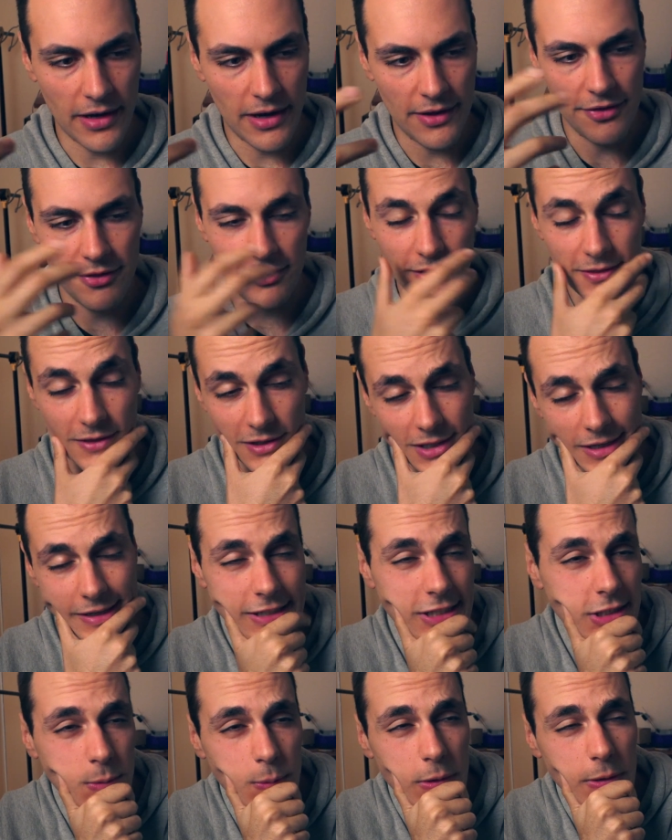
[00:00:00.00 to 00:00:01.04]
I think the
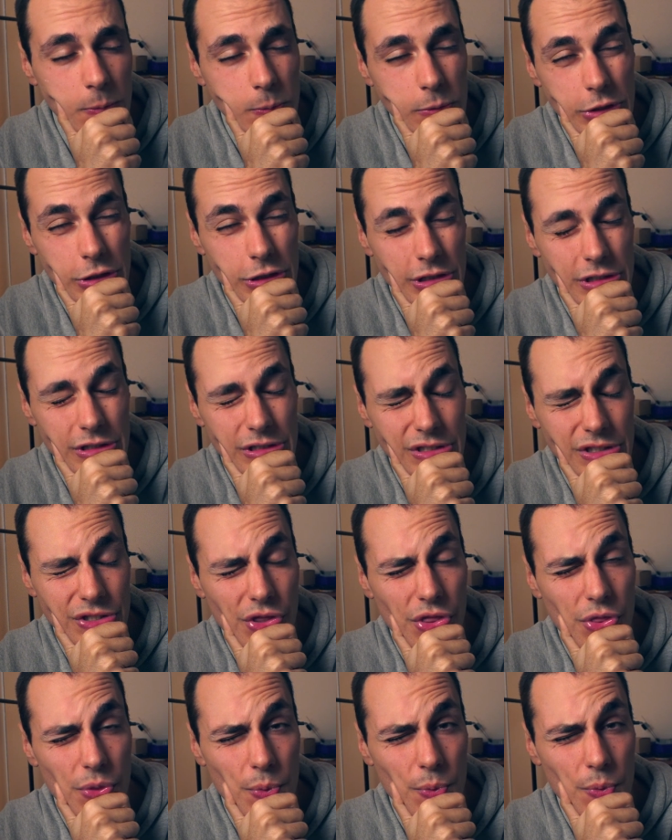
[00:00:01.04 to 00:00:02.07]
last one was
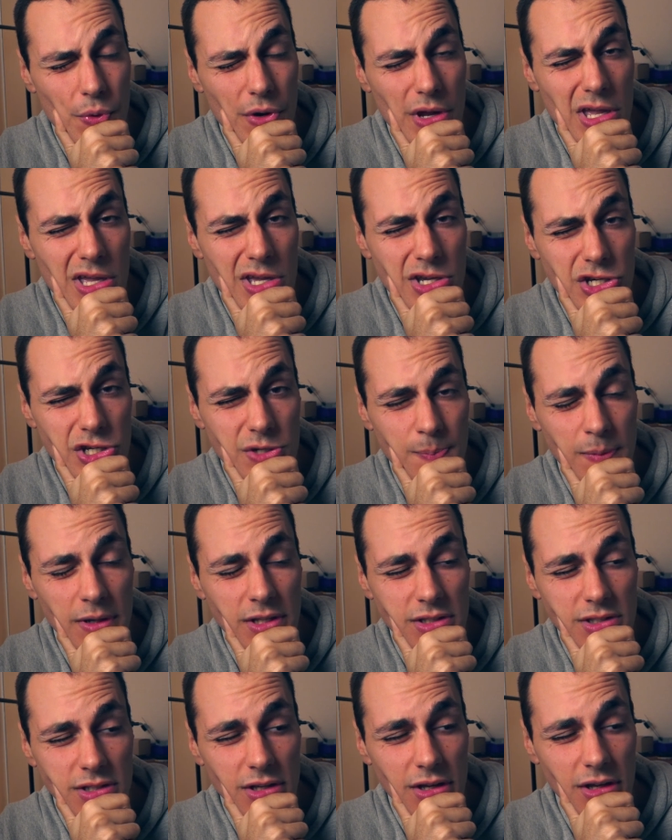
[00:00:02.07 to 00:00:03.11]
3-ish
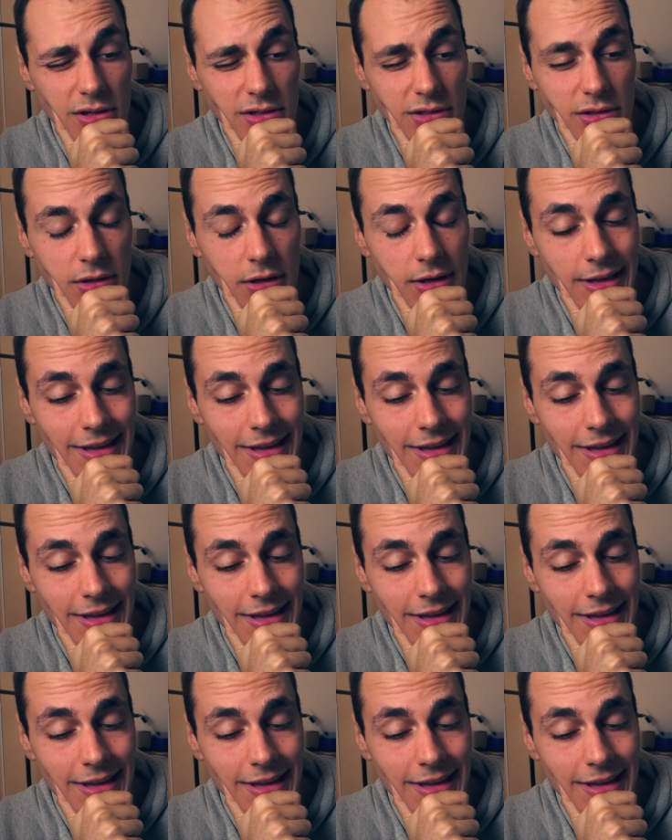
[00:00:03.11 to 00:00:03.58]
months ago.